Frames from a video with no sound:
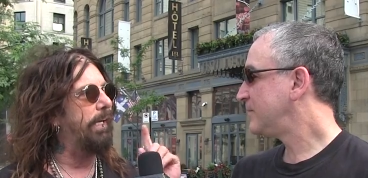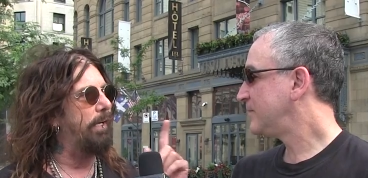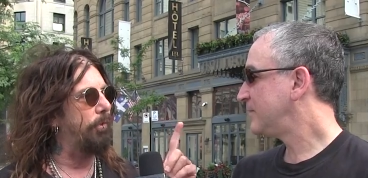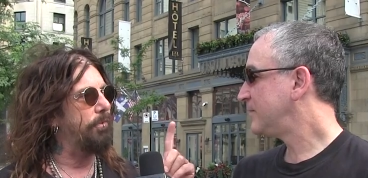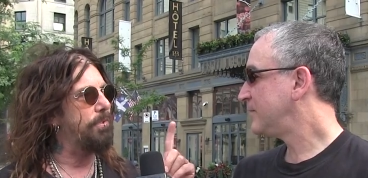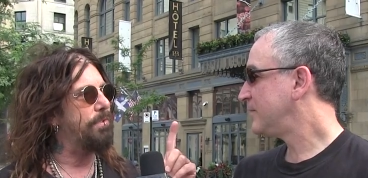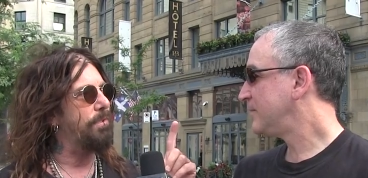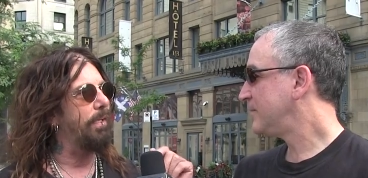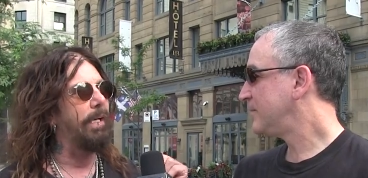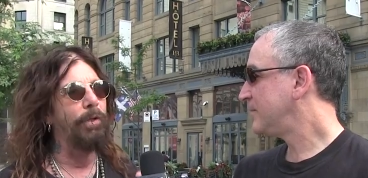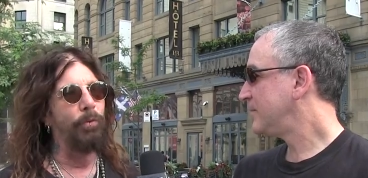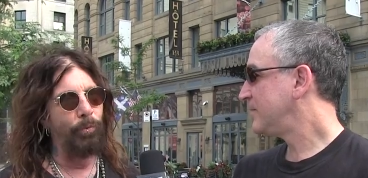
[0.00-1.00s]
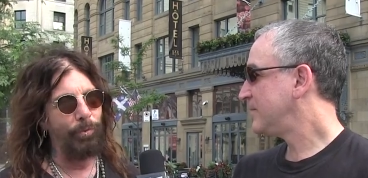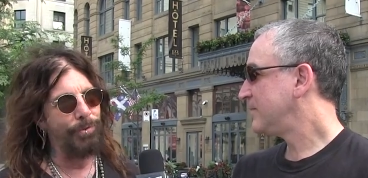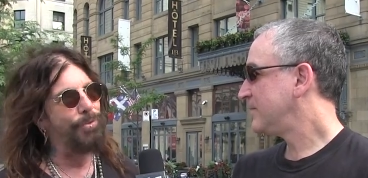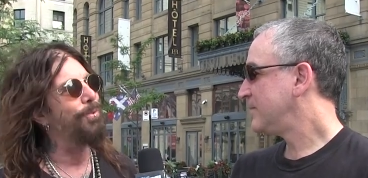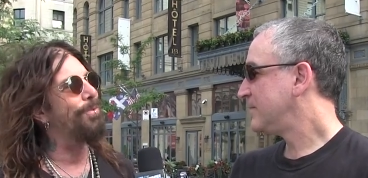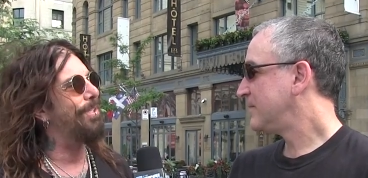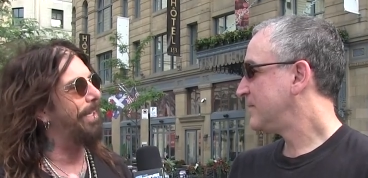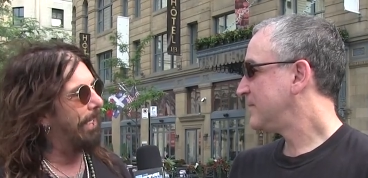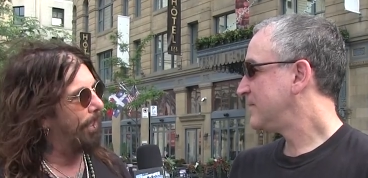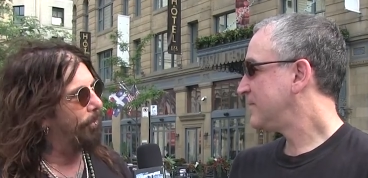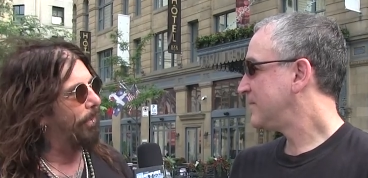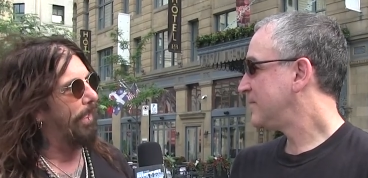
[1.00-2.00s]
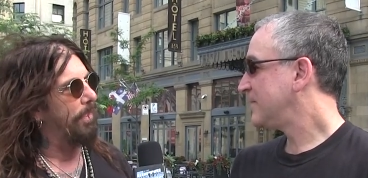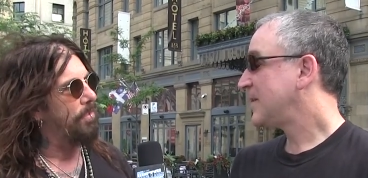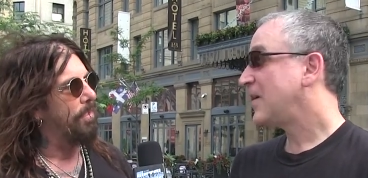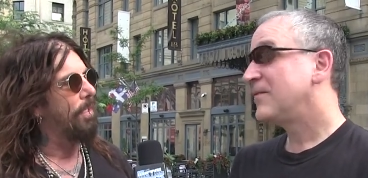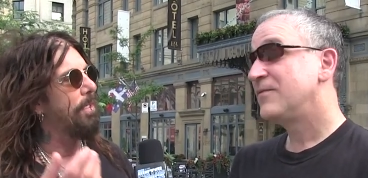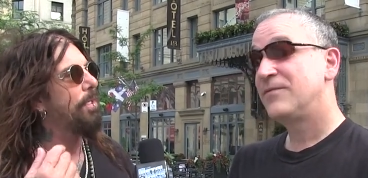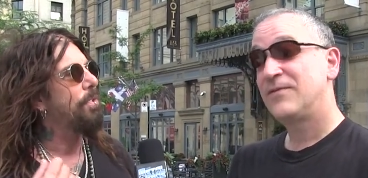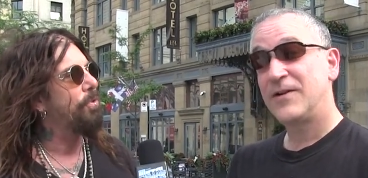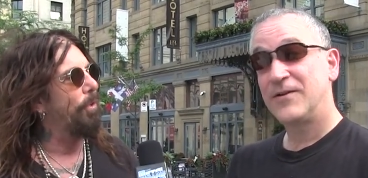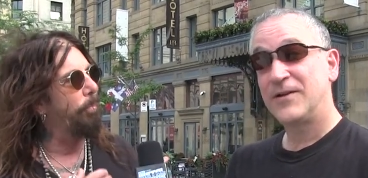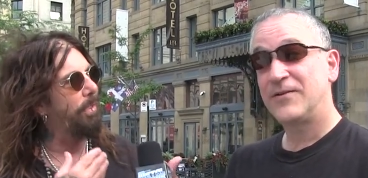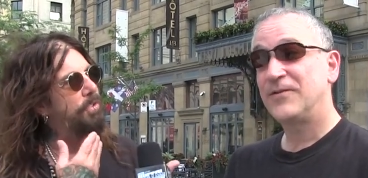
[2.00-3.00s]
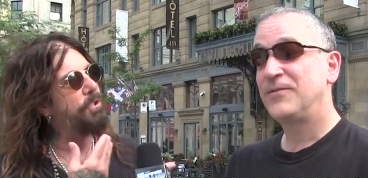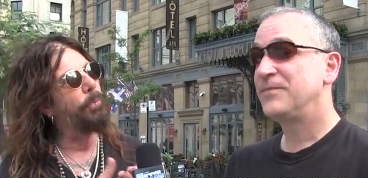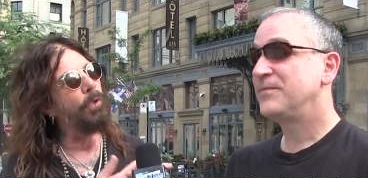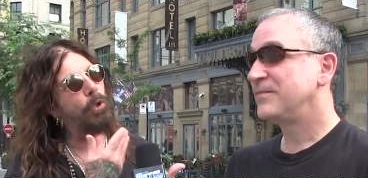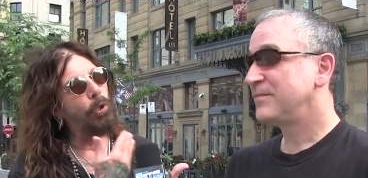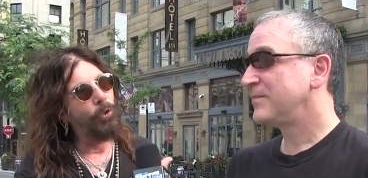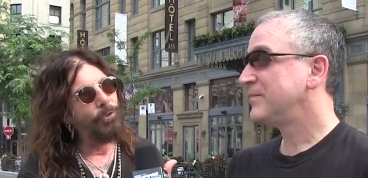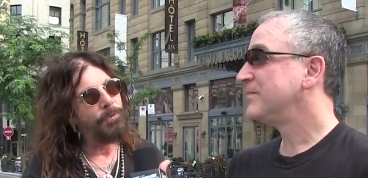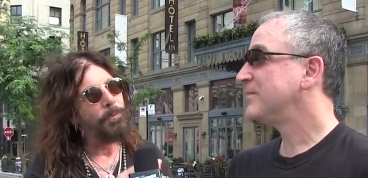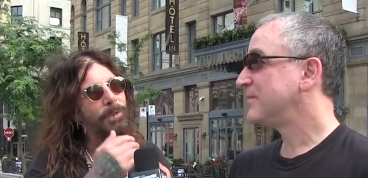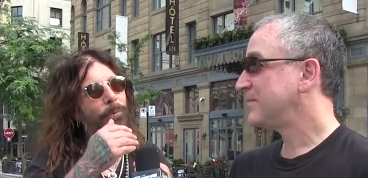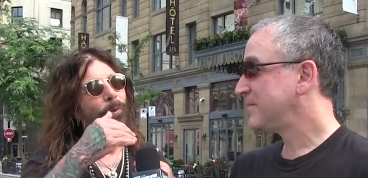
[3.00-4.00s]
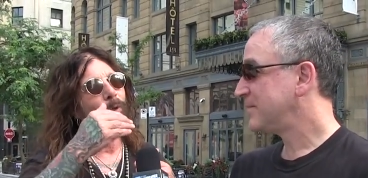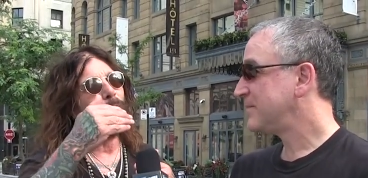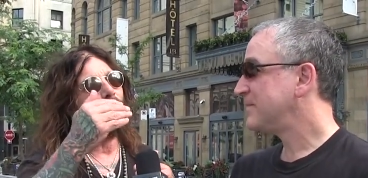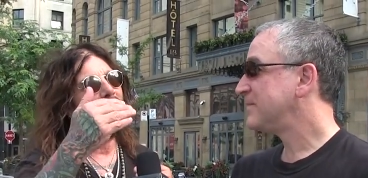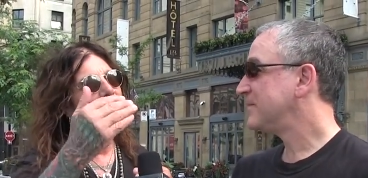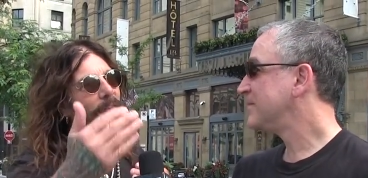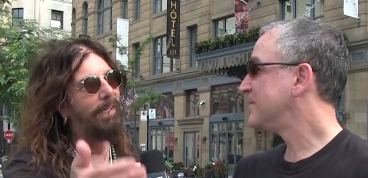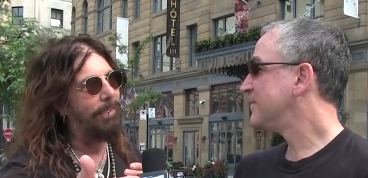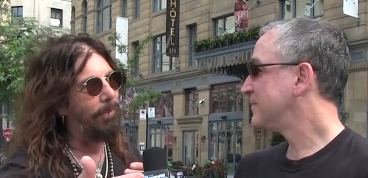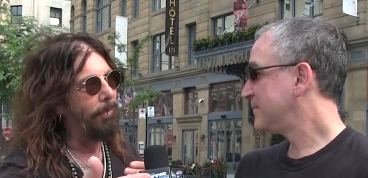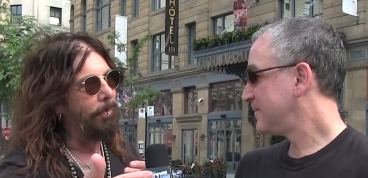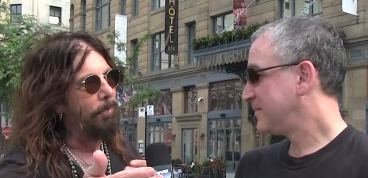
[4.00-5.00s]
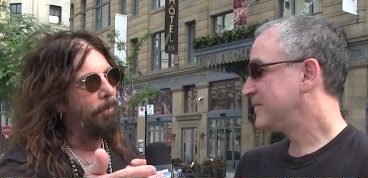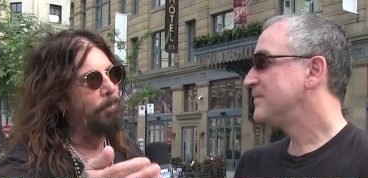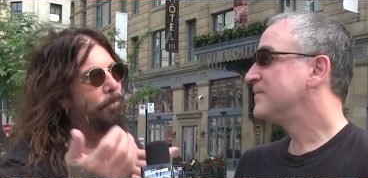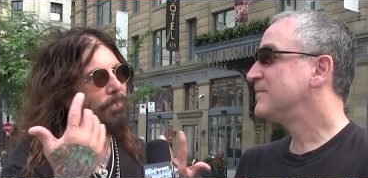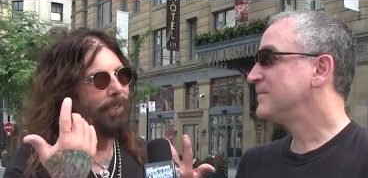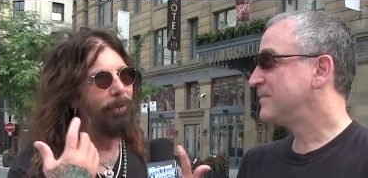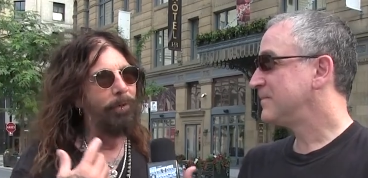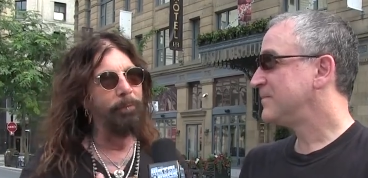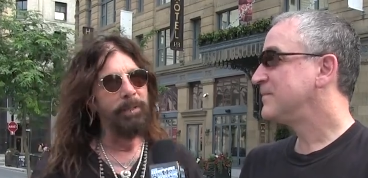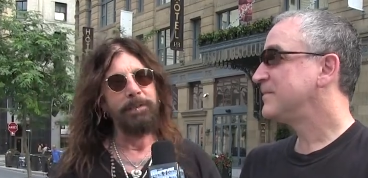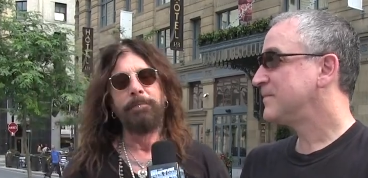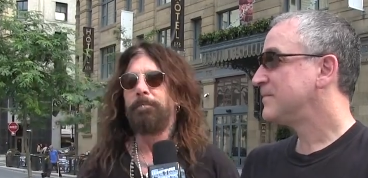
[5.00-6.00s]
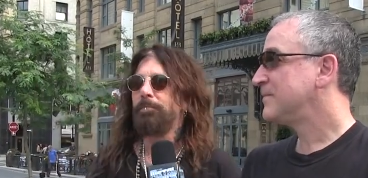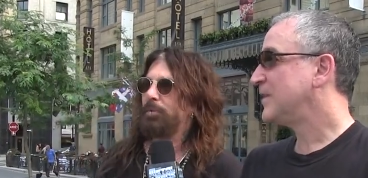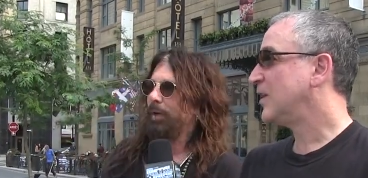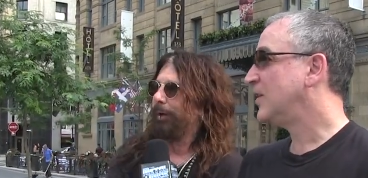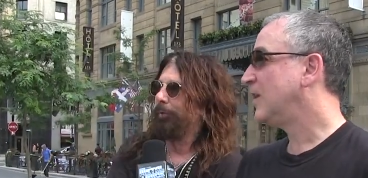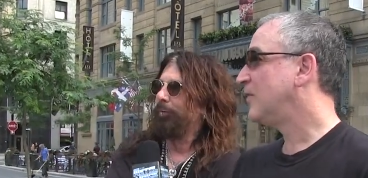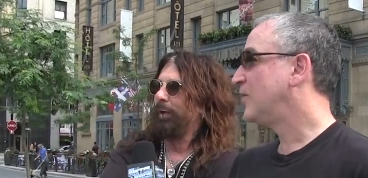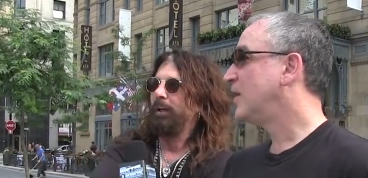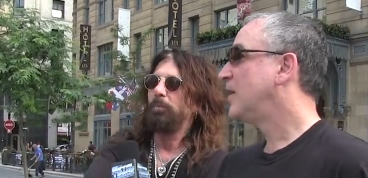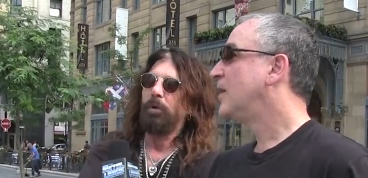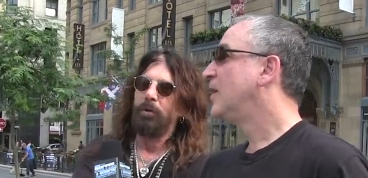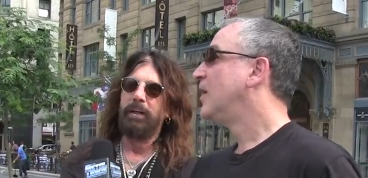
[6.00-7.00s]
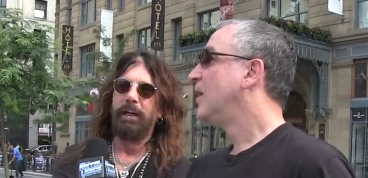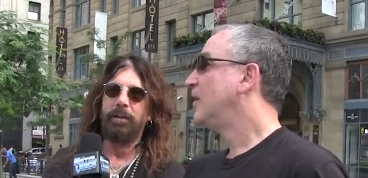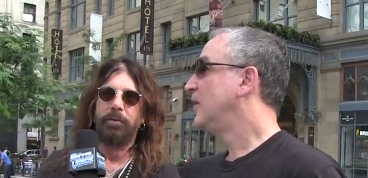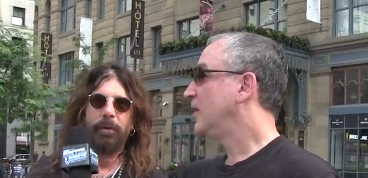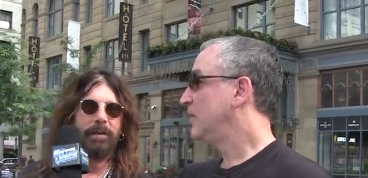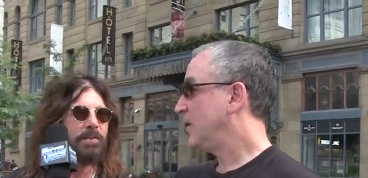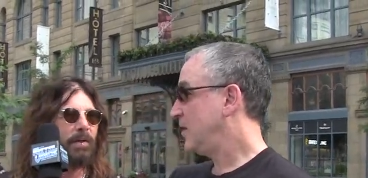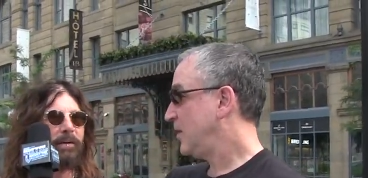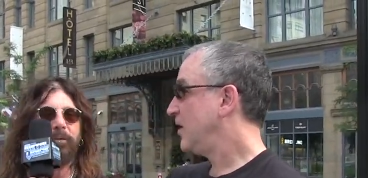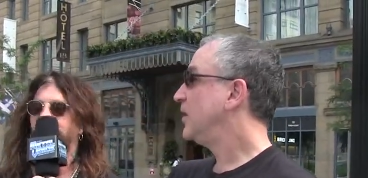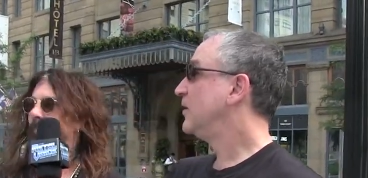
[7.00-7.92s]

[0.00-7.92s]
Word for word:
Speaker 1: counts in horseshoes and hand grenades. So it means you were close, but you weren't quite there. You know what I mean? So I was like, okay, great title.